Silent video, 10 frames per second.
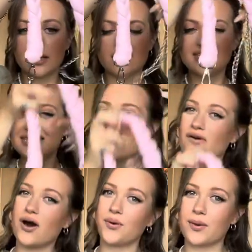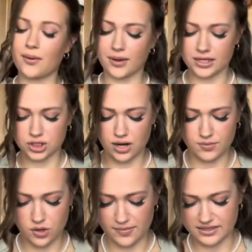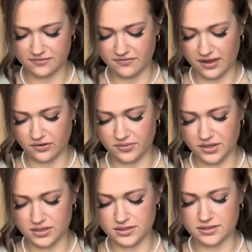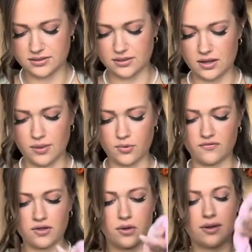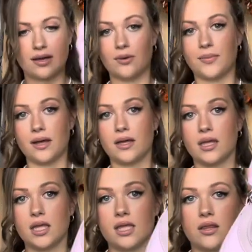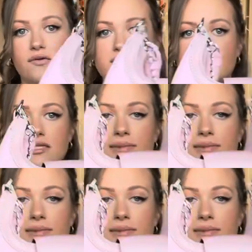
silver hardware, which I'm not a massive fan of because I'm more of a gold girl, but obviously to